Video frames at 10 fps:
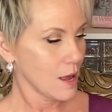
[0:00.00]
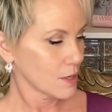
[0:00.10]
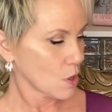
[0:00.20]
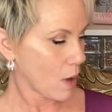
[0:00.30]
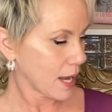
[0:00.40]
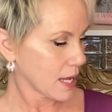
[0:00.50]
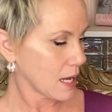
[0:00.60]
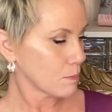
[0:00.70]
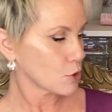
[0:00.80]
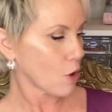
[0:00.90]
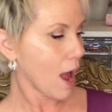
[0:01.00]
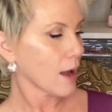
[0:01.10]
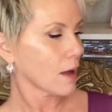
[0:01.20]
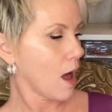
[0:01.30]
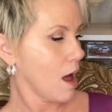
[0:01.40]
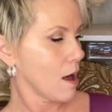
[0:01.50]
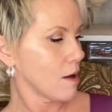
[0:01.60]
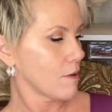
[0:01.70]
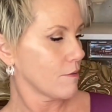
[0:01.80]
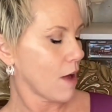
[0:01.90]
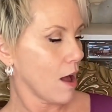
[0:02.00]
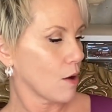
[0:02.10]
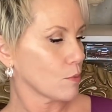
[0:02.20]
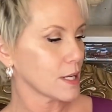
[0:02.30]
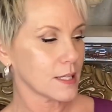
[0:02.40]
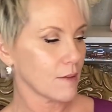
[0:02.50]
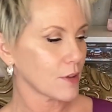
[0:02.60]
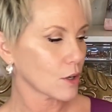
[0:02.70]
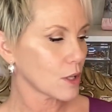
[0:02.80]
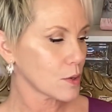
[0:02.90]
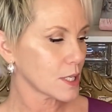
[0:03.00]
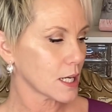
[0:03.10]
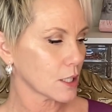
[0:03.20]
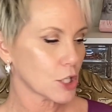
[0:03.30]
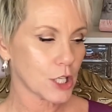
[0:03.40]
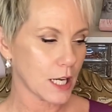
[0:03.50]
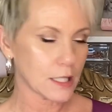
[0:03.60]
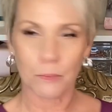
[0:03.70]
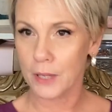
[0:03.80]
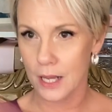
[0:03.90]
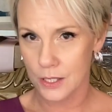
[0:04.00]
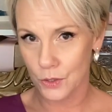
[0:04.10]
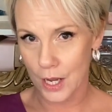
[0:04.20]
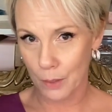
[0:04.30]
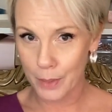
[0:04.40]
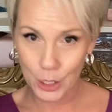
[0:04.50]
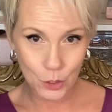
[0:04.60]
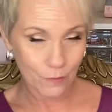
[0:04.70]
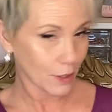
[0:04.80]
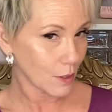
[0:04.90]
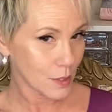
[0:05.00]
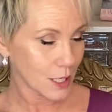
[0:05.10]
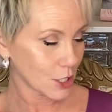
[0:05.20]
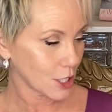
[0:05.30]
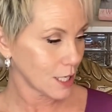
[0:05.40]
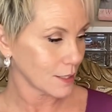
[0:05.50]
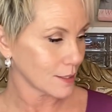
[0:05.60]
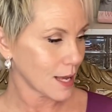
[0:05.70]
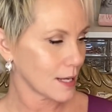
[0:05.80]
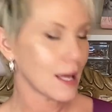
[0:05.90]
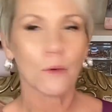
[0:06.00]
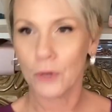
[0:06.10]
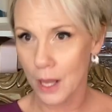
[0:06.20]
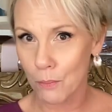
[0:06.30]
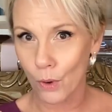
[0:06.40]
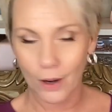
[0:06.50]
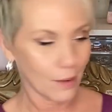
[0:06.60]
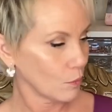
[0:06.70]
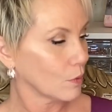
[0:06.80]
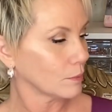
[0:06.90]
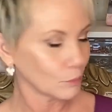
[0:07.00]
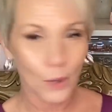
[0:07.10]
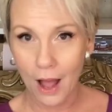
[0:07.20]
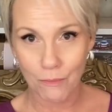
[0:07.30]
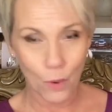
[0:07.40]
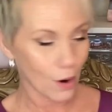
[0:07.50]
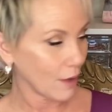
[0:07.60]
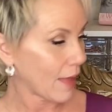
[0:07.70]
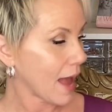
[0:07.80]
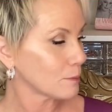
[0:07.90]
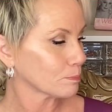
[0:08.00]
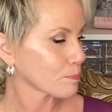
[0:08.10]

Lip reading: So I keep track of receive their closing sheet, because you take a picture of the closing sheet and send it. We'll get more on, we'll have more on that.